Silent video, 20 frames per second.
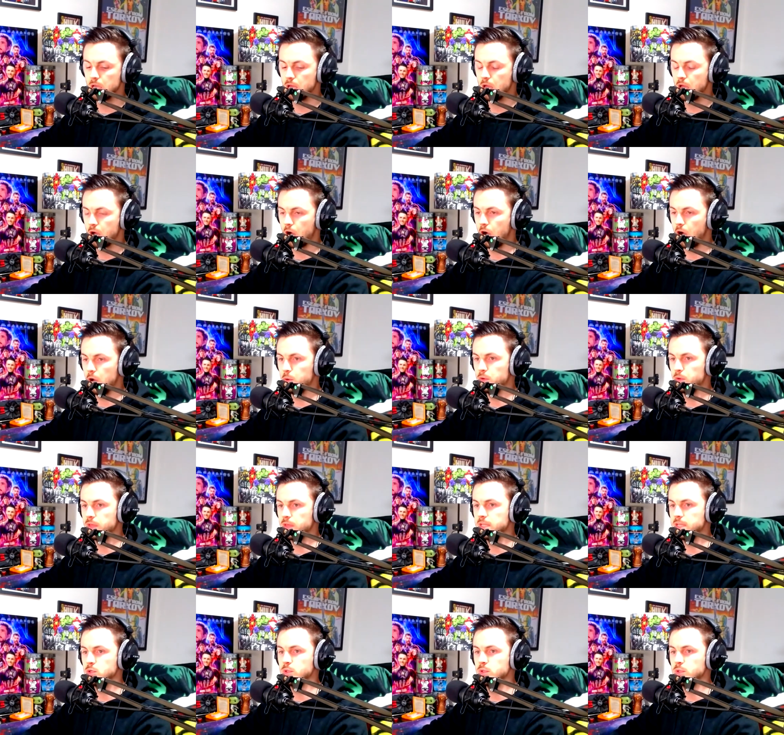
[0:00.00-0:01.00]
I will then
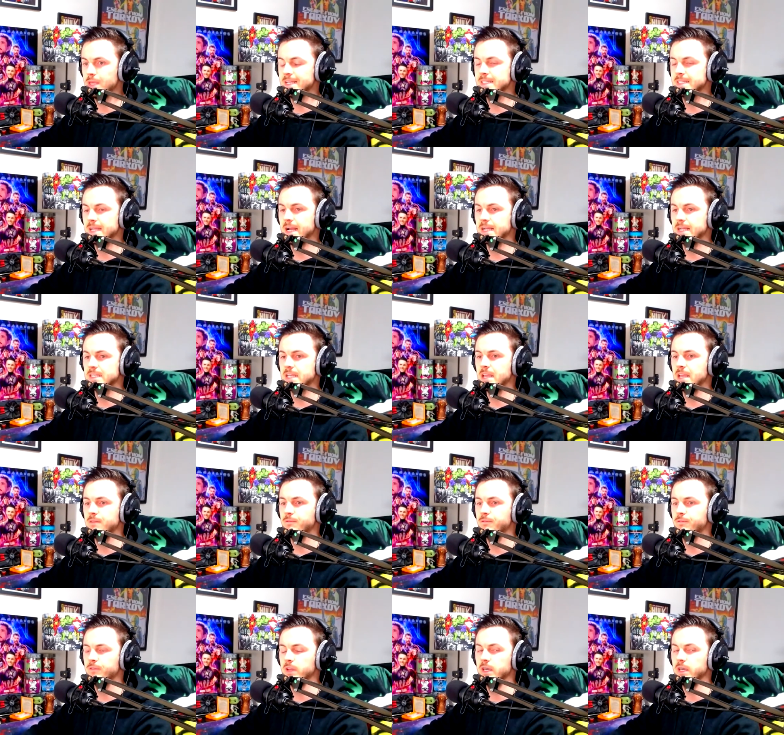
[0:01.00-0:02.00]
do the exact same
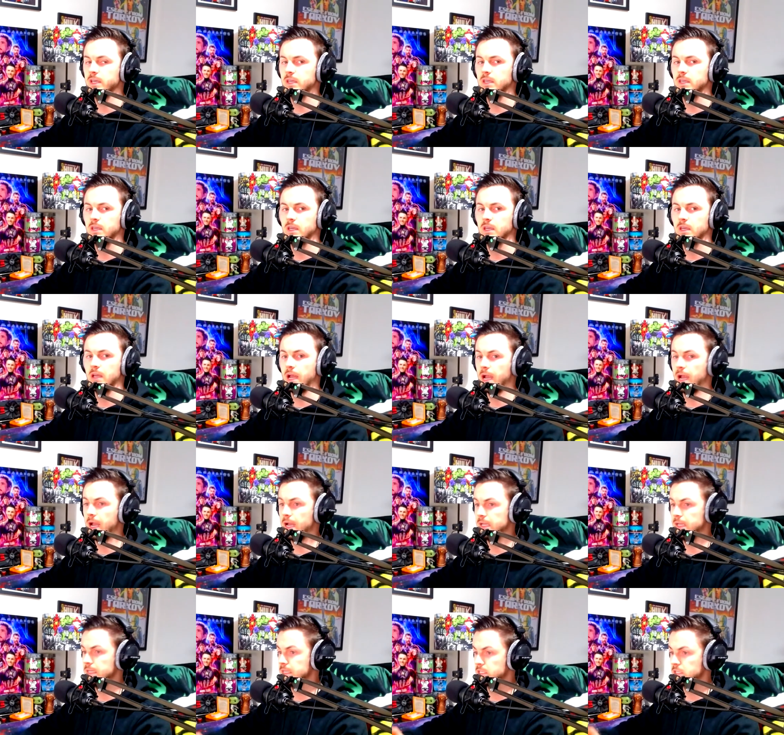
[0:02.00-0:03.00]
flick,
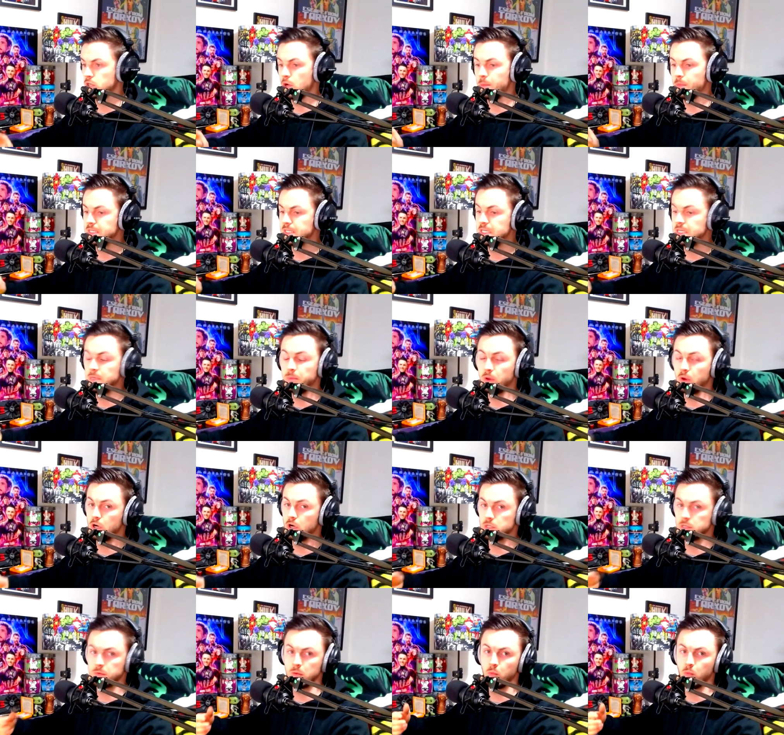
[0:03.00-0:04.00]
and it's like my DPI
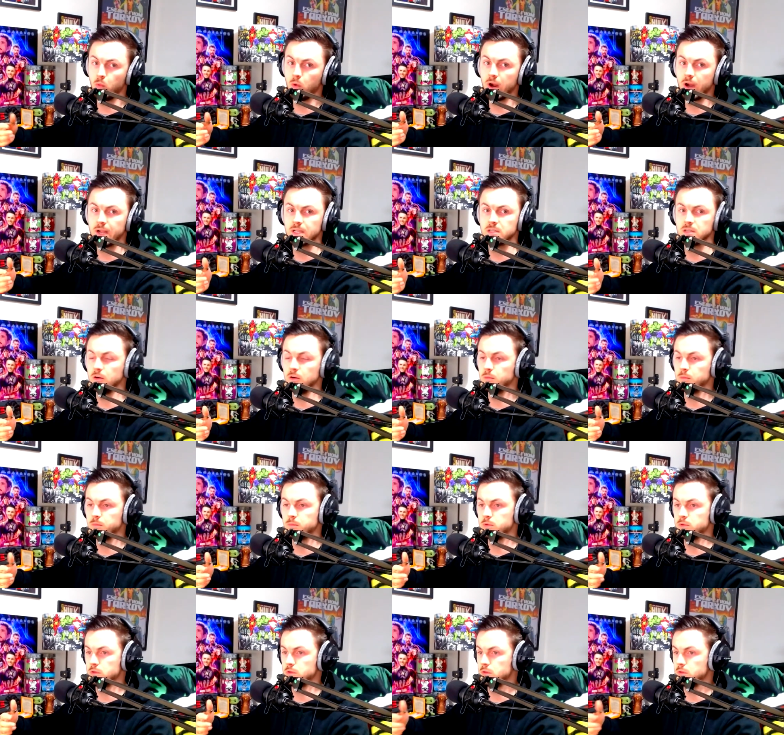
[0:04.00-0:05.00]
has been whacked up
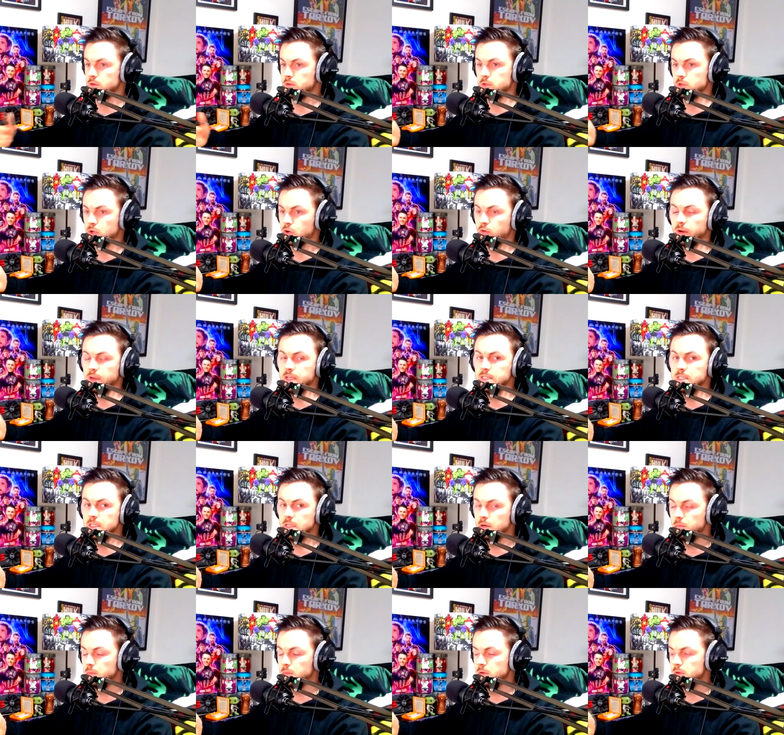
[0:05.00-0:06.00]
to crazy
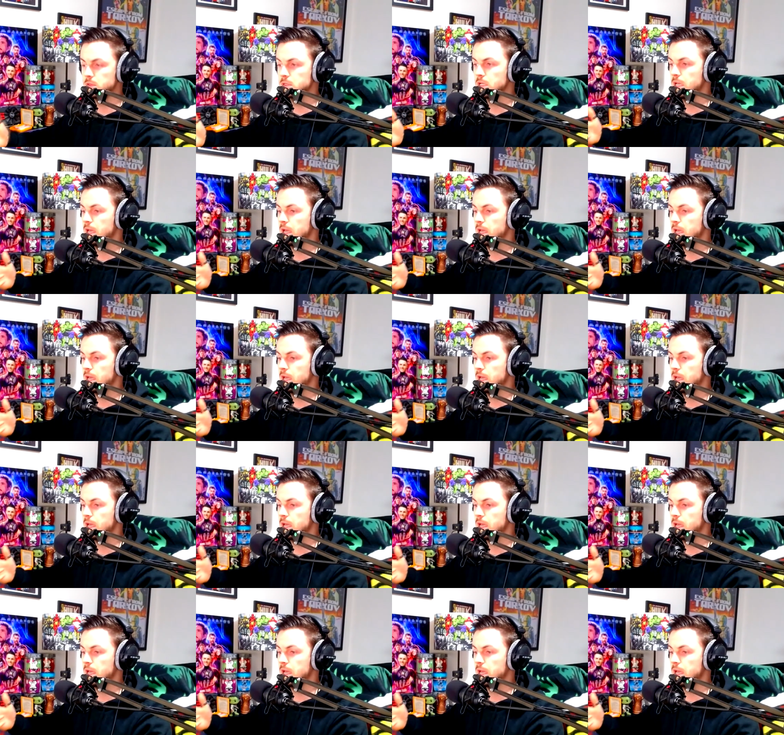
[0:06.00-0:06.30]
numbers.